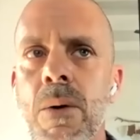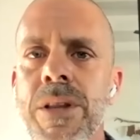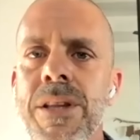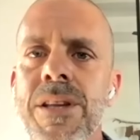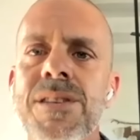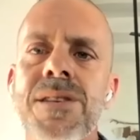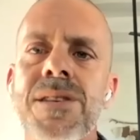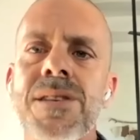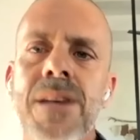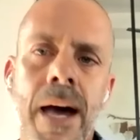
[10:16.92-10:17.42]

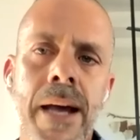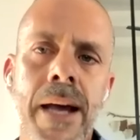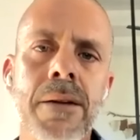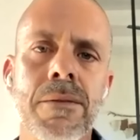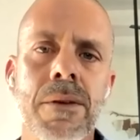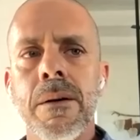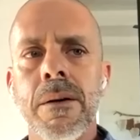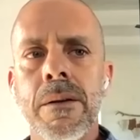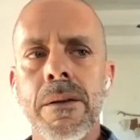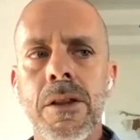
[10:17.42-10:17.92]
design
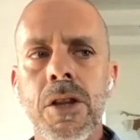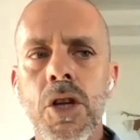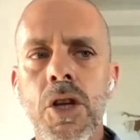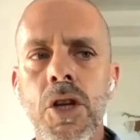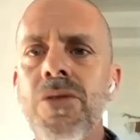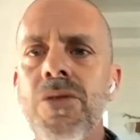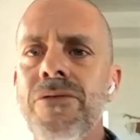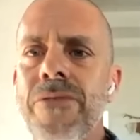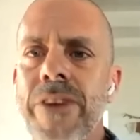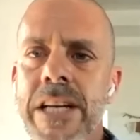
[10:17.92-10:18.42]

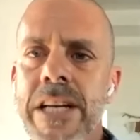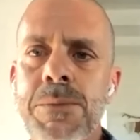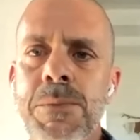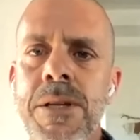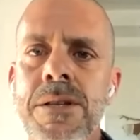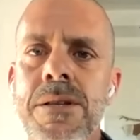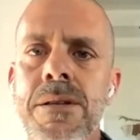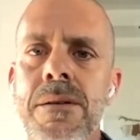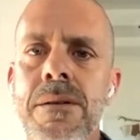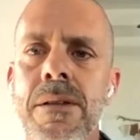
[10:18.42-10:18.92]
new
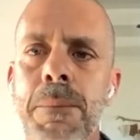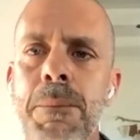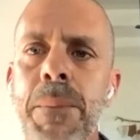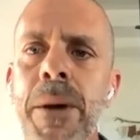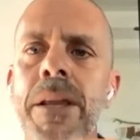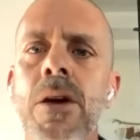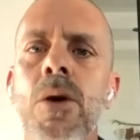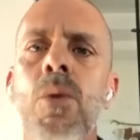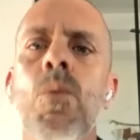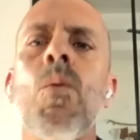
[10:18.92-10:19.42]
investments
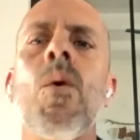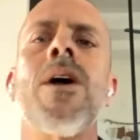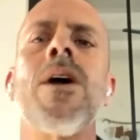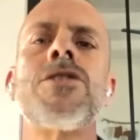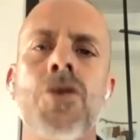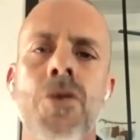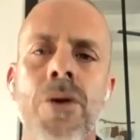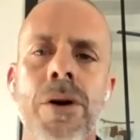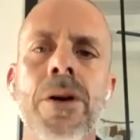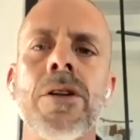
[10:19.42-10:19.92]
depending on what's
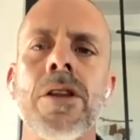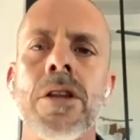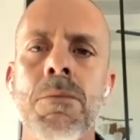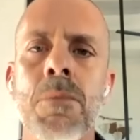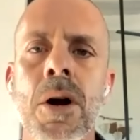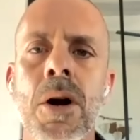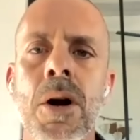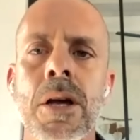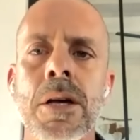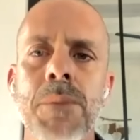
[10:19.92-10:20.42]
going on in the
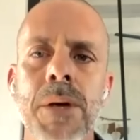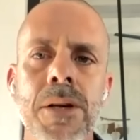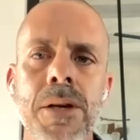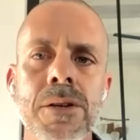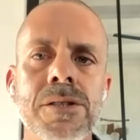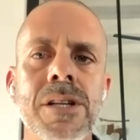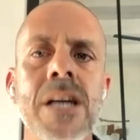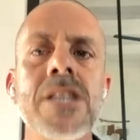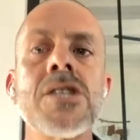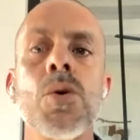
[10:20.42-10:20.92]
market,
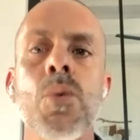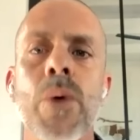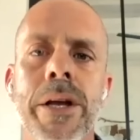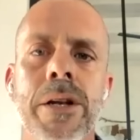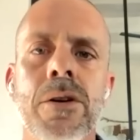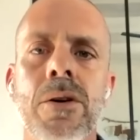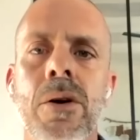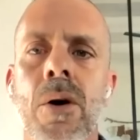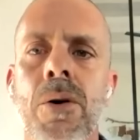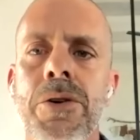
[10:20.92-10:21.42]
because that's the way
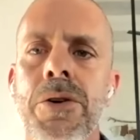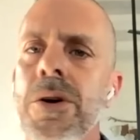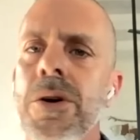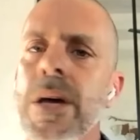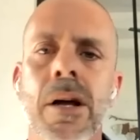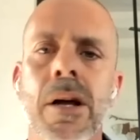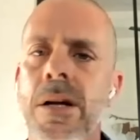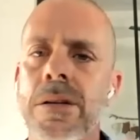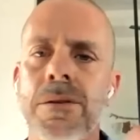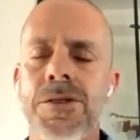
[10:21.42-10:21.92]
to go. You
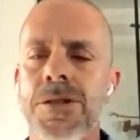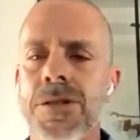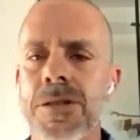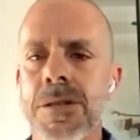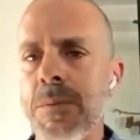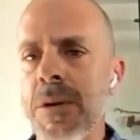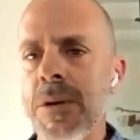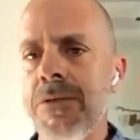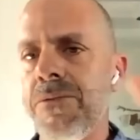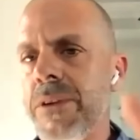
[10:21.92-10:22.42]
cannot
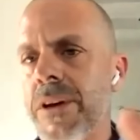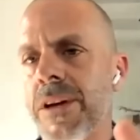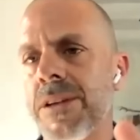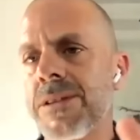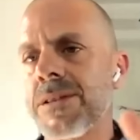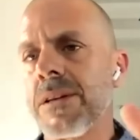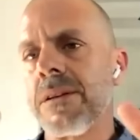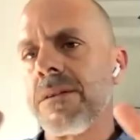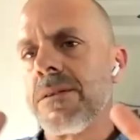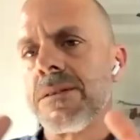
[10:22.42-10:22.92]
just be
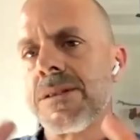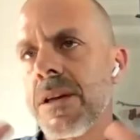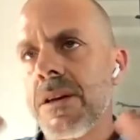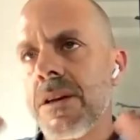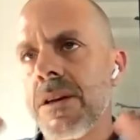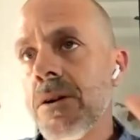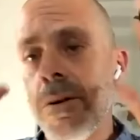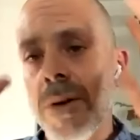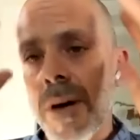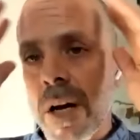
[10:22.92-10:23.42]
fixed and say,
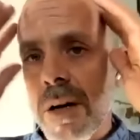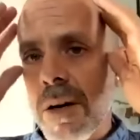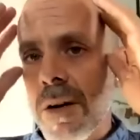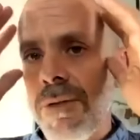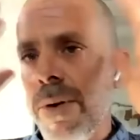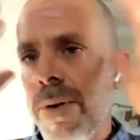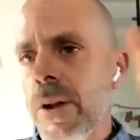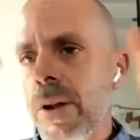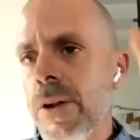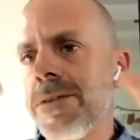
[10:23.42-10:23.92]
I'm going
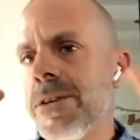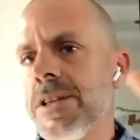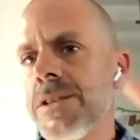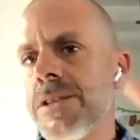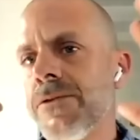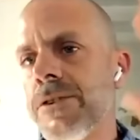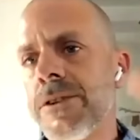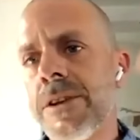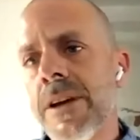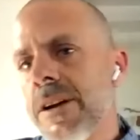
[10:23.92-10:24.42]
to follow
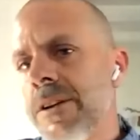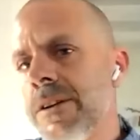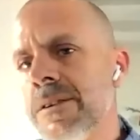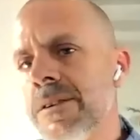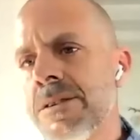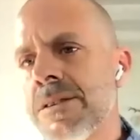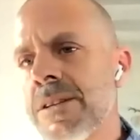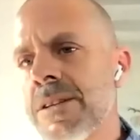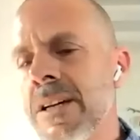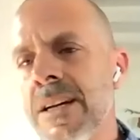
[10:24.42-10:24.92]
this for 10
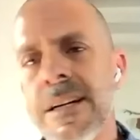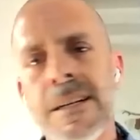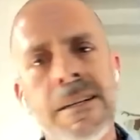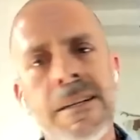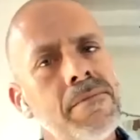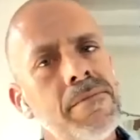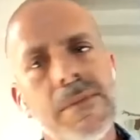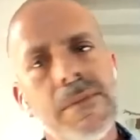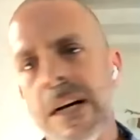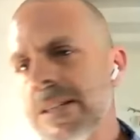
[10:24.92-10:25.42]
years.
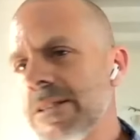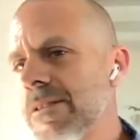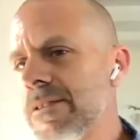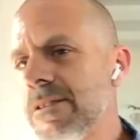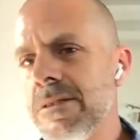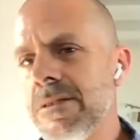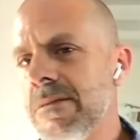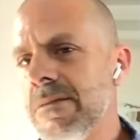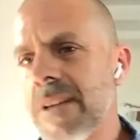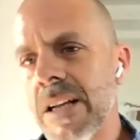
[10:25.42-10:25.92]

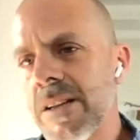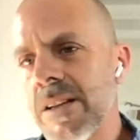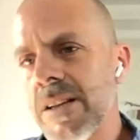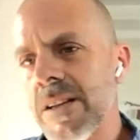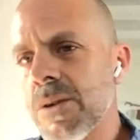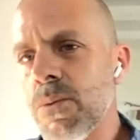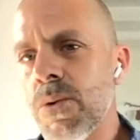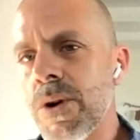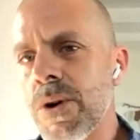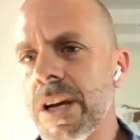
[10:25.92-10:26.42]
That
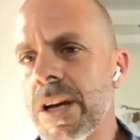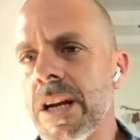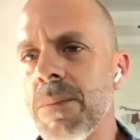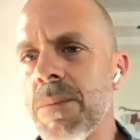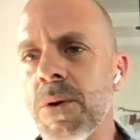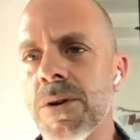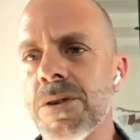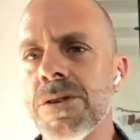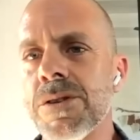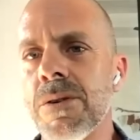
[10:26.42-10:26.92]
doesn't work
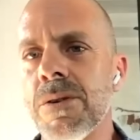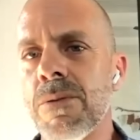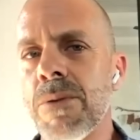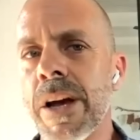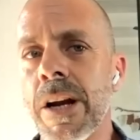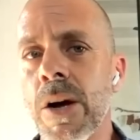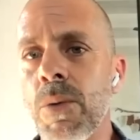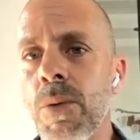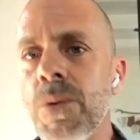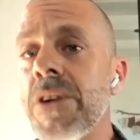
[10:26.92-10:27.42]
anymore. So
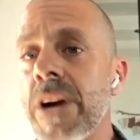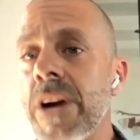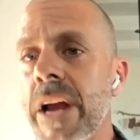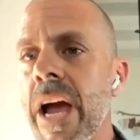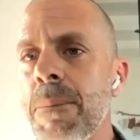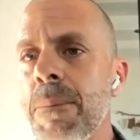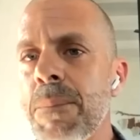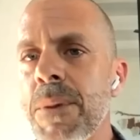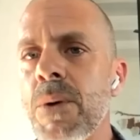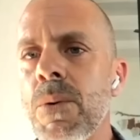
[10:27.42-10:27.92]
right now we're very
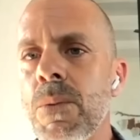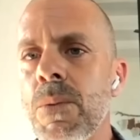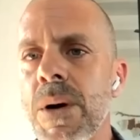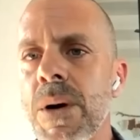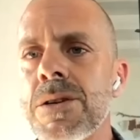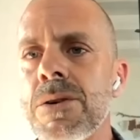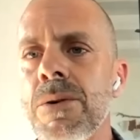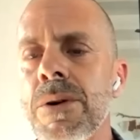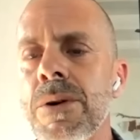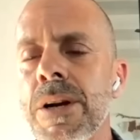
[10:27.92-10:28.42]
happy with
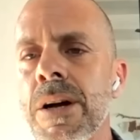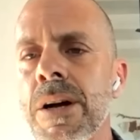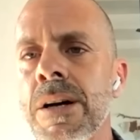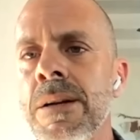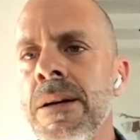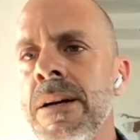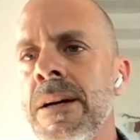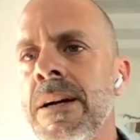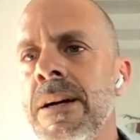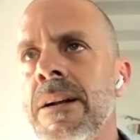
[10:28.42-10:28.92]
what's going on.